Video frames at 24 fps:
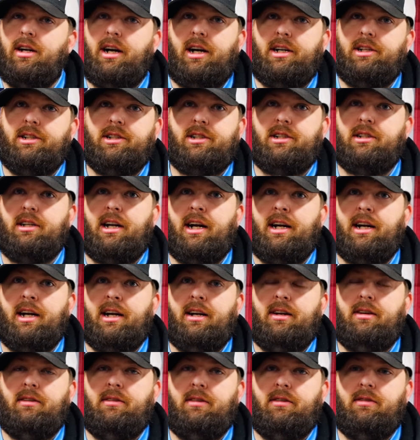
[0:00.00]
I just, I
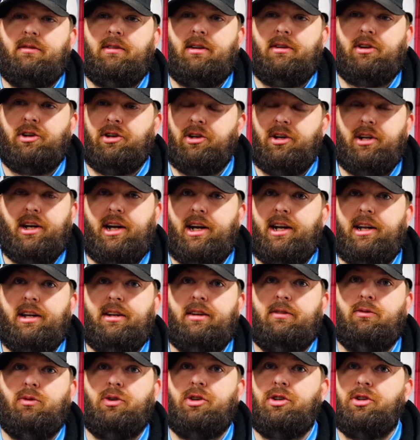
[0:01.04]
got good at it.
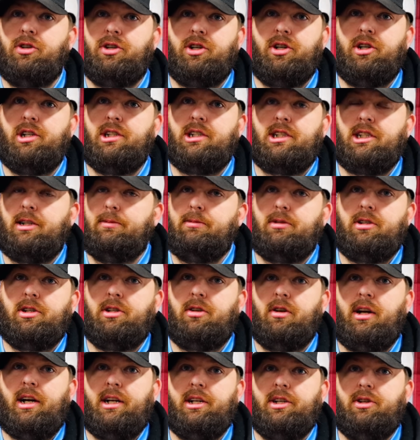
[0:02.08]
And when you're good at something,
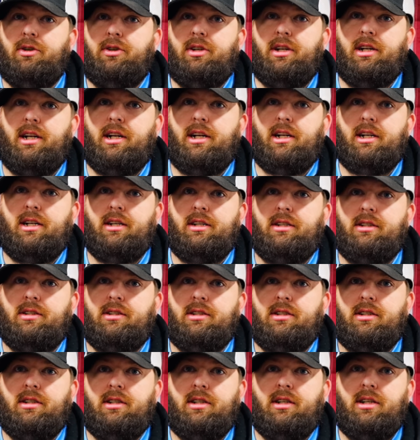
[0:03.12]
you like doing it, I guess.
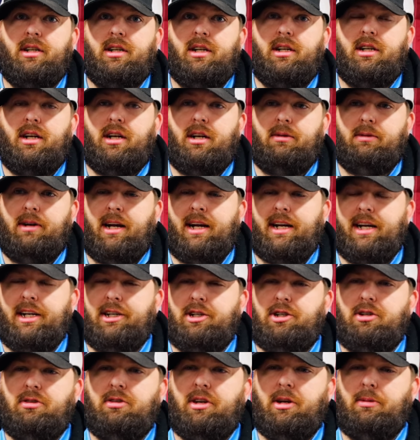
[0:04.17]
Yeah. I mean, I true.
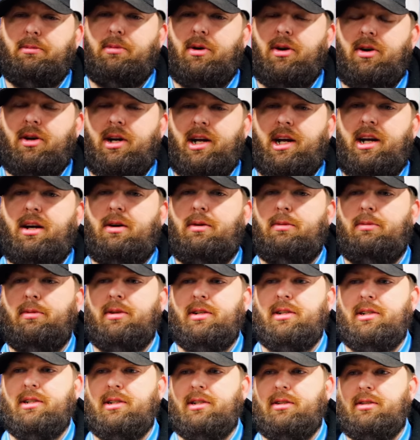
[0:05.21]
guess you get burned out
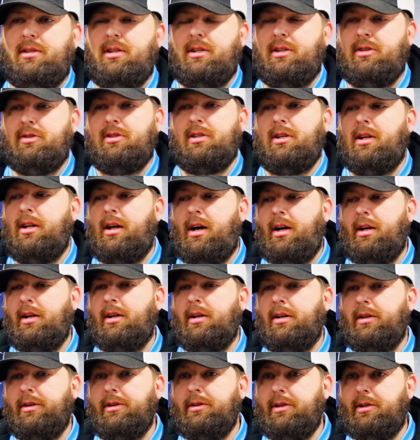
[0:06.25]
because there's a lot
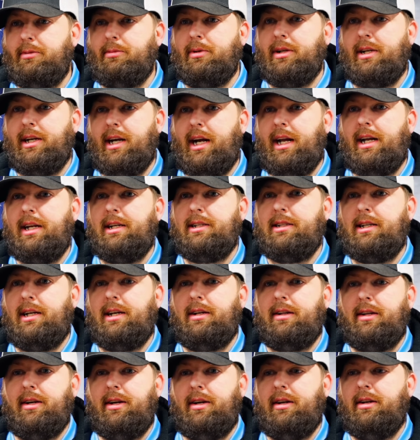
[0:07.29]
of good mechanics
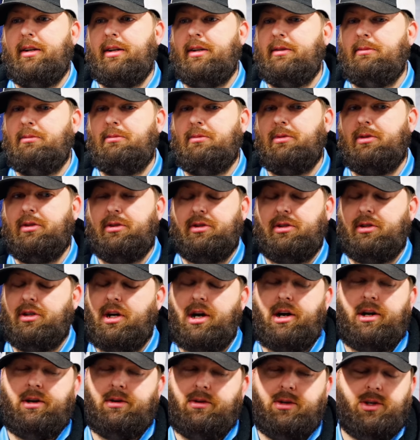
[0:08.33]
out there that just
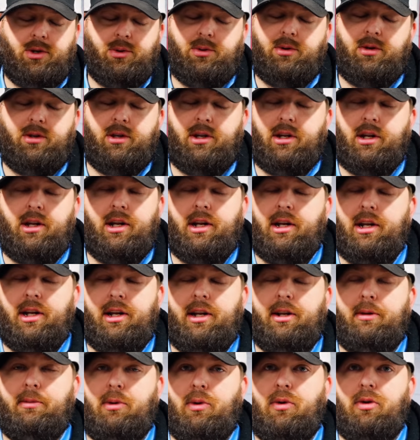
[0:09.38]
not doing it
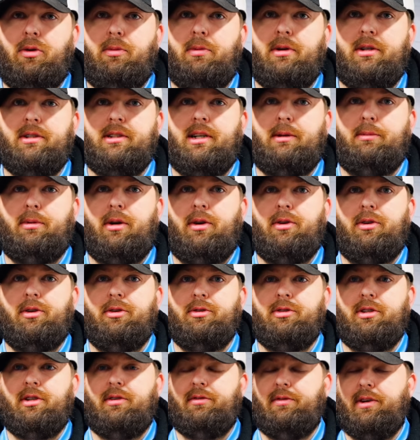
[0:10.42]
anymore because they burnt
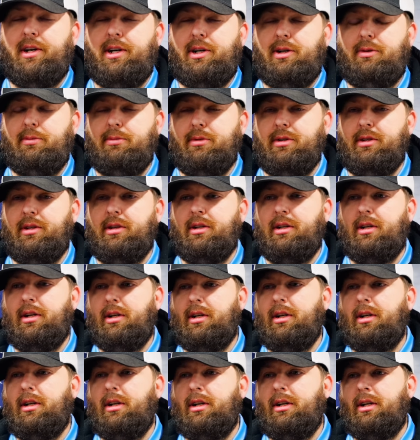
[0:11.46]
themselves out. But
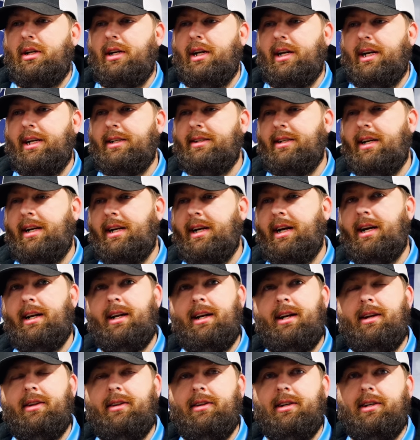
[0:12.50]
I guess I got
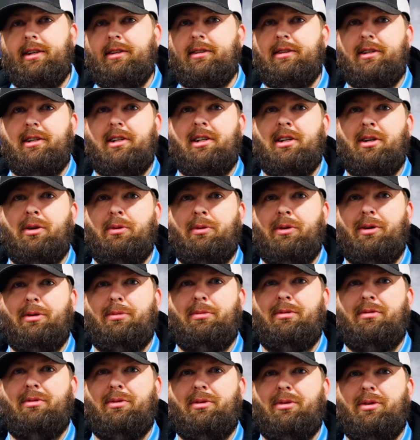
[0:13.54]
out of the interior work
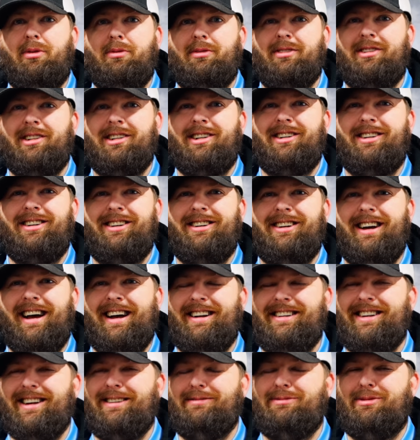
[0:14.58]
before it was at
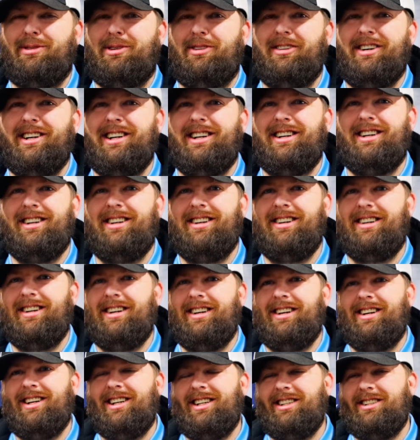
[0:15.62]
that point. Was that bad?
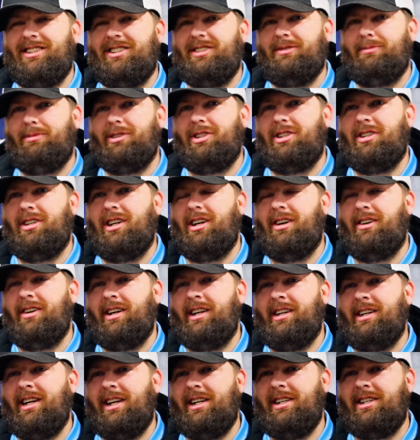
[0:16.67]
But, yeah. you know,
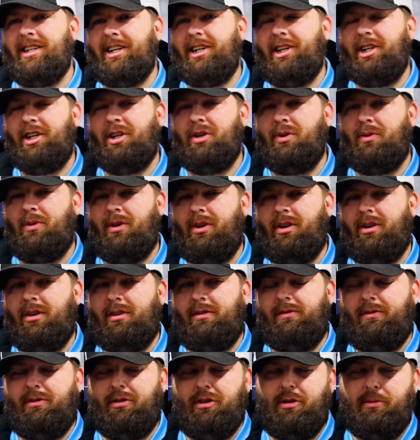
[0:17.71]
in, interior work
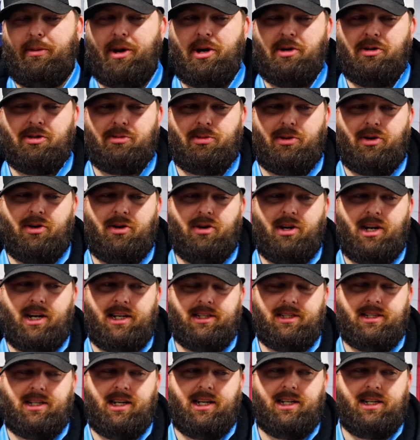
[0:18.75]
for the most part, I
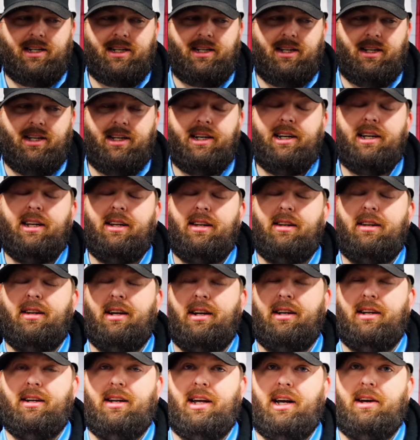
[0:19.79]
stayed clean.
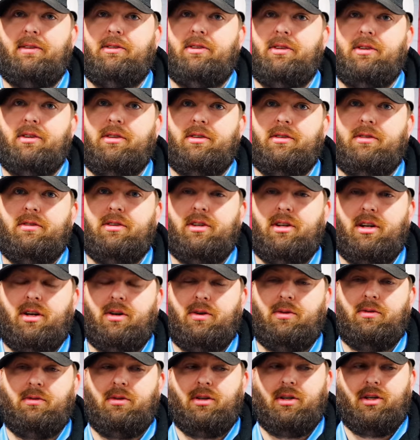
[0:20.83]
I didn't have to, you
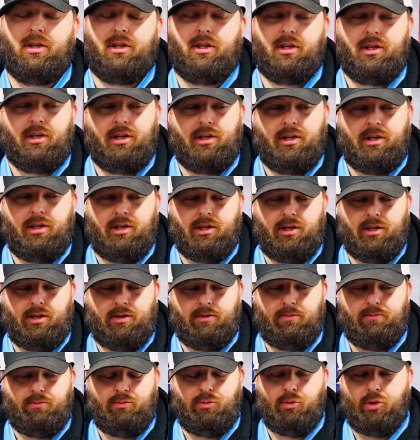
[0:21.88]
know, mm-hmm.
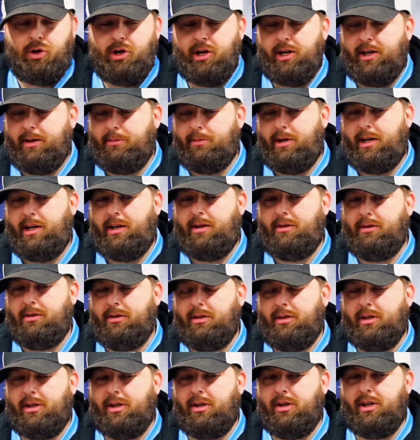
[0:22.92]
uh, worry about
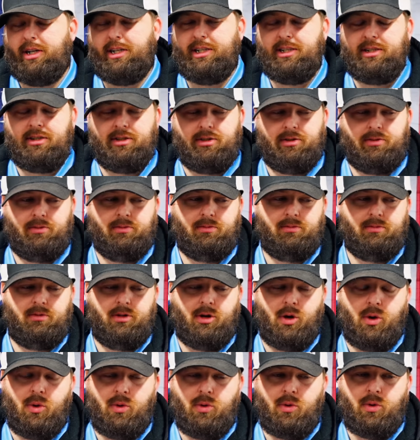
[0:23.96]
the grease or the
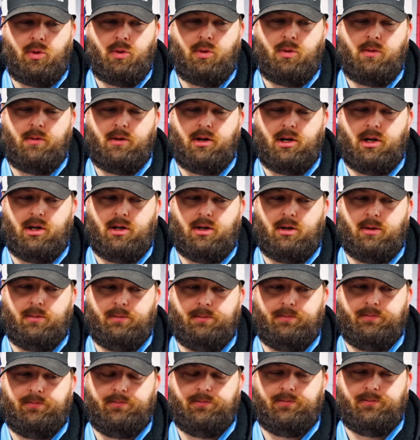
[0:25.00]
oil.
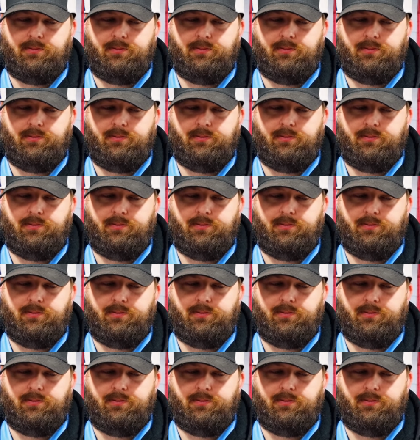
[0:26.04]
Um,